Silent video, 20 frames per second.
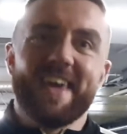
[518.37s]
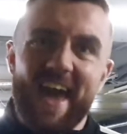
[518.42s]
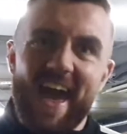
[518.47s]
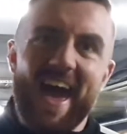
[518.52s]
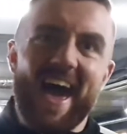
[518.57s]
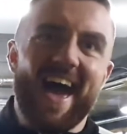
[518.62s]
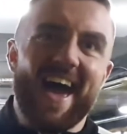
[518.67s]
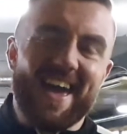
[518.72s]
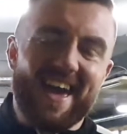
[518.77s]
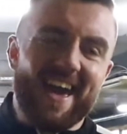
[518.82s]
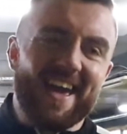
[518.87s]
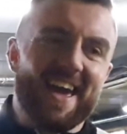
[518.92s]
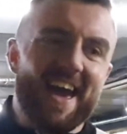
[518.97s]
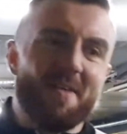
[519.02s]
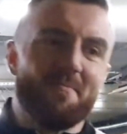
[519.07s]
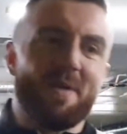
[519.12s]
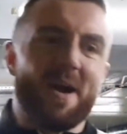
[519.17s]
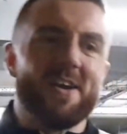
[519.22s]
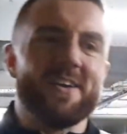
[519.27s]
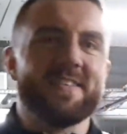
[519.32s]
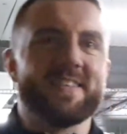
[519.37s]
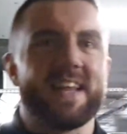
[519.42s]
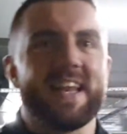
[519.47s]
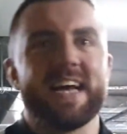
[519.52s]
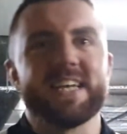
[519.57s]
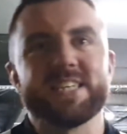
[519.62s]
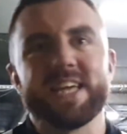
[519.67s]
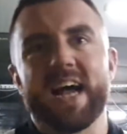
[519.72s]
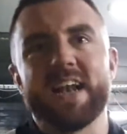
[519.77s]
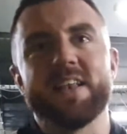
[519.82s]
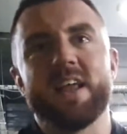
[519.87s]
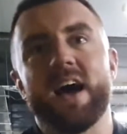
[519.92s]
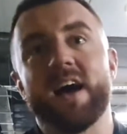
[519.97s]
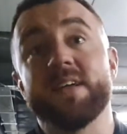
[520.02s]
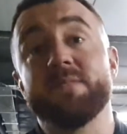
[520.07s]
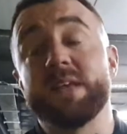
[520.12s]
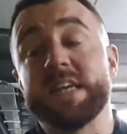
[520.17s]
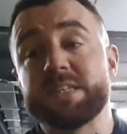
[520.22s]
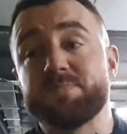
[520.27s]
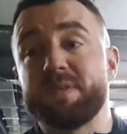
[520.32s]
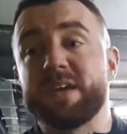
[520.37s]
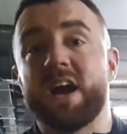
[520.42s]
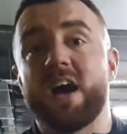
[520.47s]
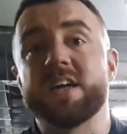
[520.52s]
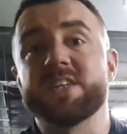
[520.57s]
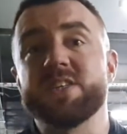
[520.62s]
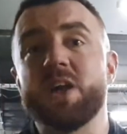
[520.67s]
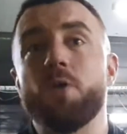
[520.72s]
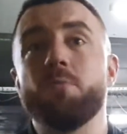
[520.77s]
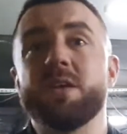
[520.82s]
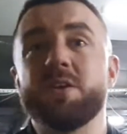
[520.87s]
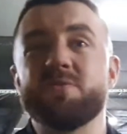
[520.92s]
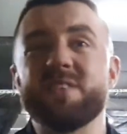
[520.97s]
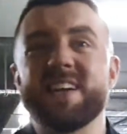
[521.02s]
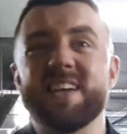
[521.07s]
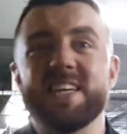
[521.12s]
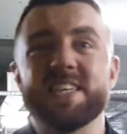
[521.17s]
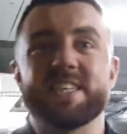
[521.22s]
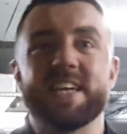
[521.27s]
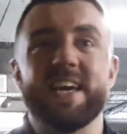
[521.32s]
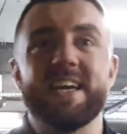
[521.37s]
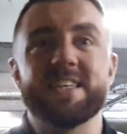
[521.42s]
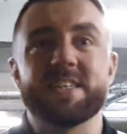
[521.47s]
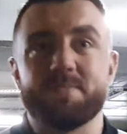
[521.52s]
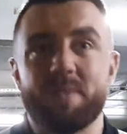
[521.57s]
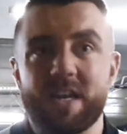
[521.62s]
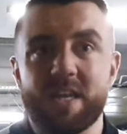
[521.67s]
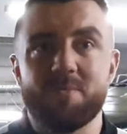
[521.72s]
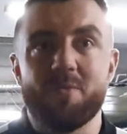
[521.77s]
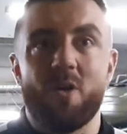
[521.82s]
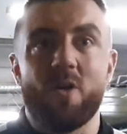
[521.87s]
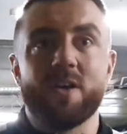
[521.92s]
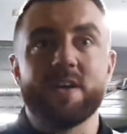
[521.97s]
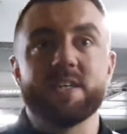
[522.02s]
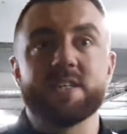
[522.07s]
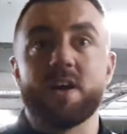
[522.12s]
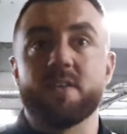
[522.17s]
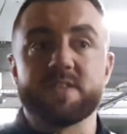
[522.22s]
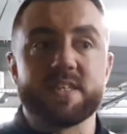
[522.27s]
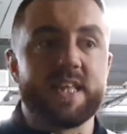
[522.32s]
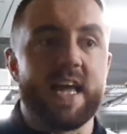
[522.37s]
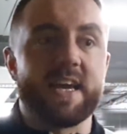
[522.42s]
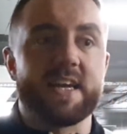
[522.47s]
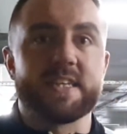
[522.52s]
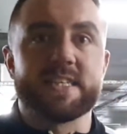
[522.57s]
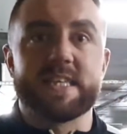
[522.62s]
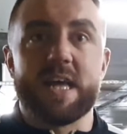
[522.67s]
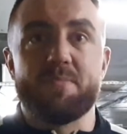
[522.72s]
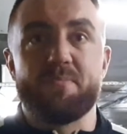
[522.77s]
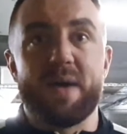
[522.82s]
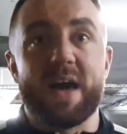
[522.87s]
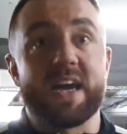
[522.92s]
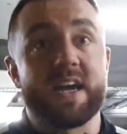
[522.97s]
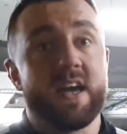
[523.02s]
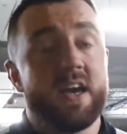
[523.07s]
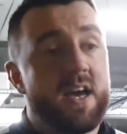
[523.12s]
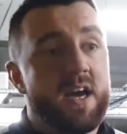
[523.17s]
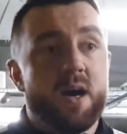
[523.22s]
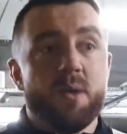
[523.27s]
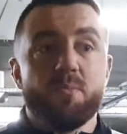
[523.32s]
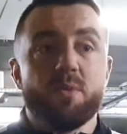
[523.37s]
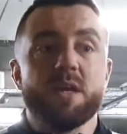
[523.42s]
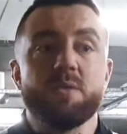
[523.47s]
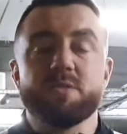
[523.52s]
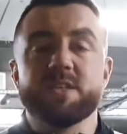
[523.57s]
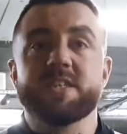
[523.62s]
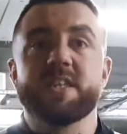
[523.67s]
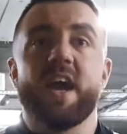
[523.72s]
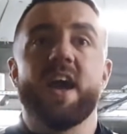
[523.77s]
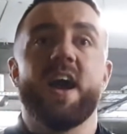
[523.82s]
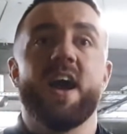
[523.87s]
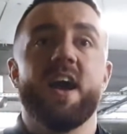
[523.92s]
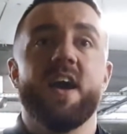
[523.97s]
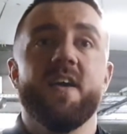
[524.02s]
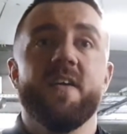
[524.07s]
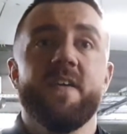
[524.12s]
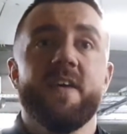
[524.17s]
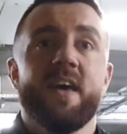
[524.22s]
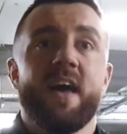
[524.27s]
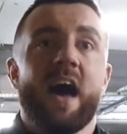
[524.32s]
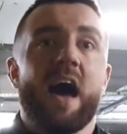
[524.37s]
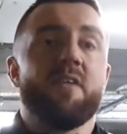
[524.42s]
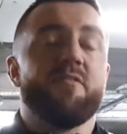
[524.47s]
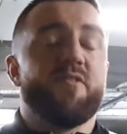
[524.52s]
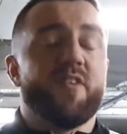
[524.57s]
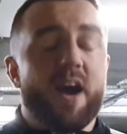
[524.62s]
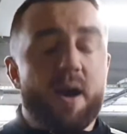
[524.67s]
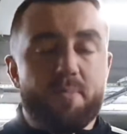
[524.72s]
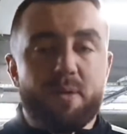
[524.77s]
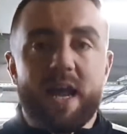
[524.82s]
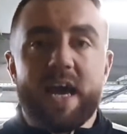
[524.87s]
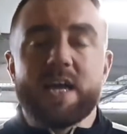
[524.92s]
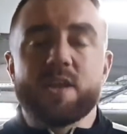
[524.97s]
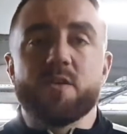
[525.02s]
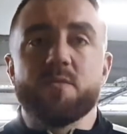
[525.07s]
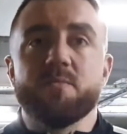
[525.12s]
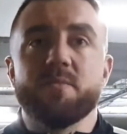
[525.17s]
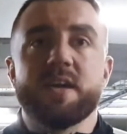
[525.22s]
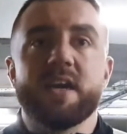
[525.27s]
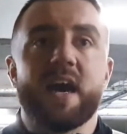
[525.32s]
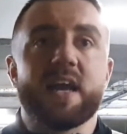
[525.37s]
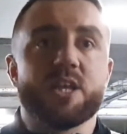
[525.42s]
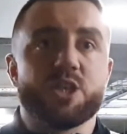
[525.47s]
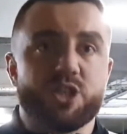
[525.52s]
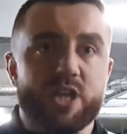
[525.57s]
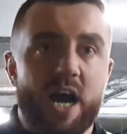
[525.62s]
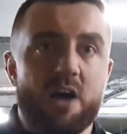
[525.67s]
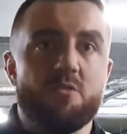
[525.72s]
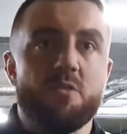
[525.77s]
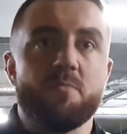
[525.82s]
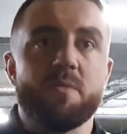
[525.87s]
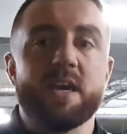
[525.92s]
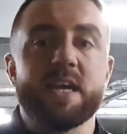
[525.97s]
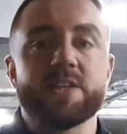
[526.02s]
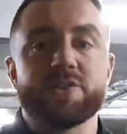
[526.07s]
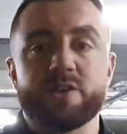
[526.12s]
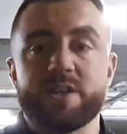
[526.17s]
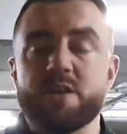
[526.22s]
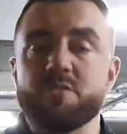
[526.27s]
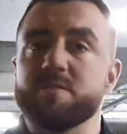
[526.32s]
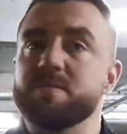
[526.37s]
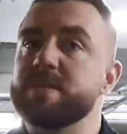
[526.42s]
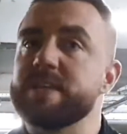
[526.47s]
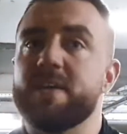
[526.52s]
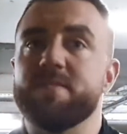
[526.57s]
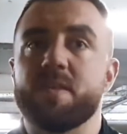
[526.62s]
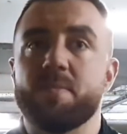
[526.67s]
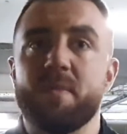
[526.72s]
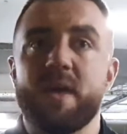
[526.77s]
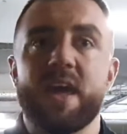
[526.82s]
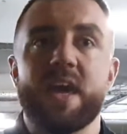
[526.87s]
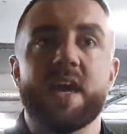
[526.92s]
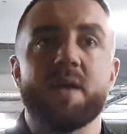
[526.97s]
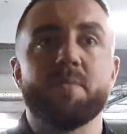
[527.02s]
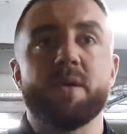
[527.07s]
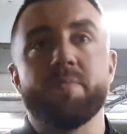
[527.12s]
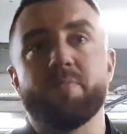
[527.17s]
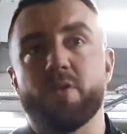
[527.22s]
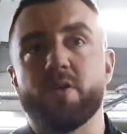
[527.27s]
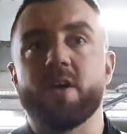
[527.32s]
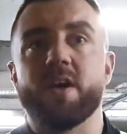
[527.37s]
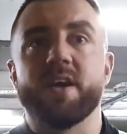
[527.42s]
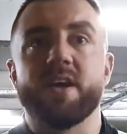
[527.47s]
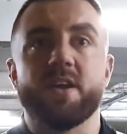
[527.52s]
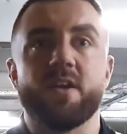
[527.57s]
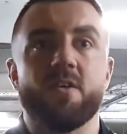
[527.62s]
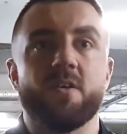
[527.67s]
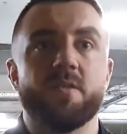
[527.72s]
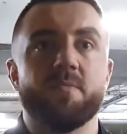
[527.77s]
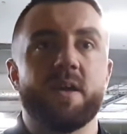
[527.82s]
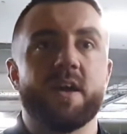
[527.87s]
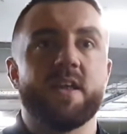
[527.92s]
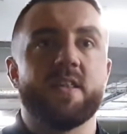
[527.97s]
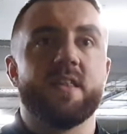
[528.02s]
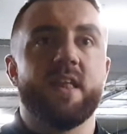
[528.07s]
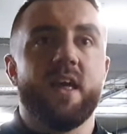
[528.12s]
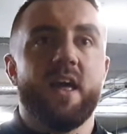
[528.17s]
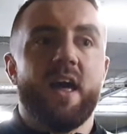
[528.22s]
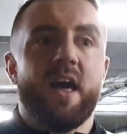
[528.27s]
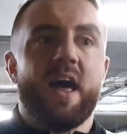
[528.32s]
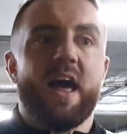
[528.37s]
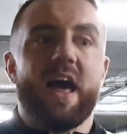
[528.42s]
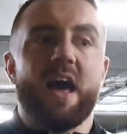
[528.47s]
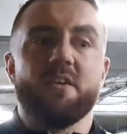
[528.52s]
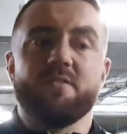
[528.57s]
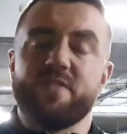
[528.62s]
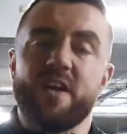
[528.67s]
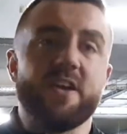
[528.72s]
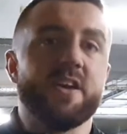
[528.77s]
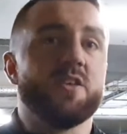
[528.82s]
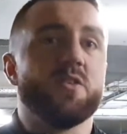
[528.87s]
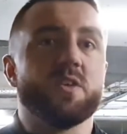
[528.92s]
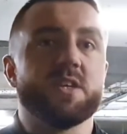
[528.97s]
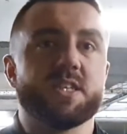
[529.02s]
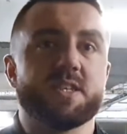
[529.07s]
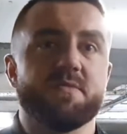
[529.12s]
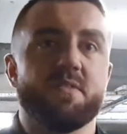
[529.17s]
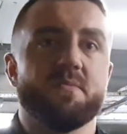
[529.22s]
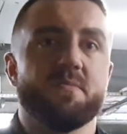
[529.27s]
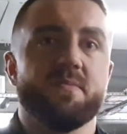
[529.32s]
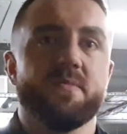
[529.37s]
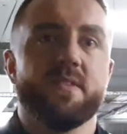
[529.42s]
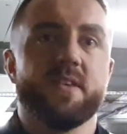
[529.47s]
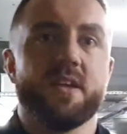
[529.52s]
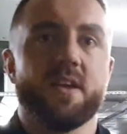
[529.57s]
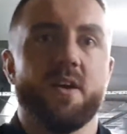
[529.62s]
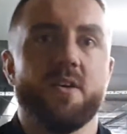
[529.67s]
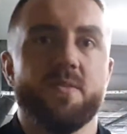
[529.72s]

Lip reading: Yeah. Barry's the legend. And it's because nobody really sees him anymore. He's obviously taken a step back, but he was there. And fair play to him. He had a chat with me, introduced himself to me and my brother, you know what I mean? Very nice of him. You know?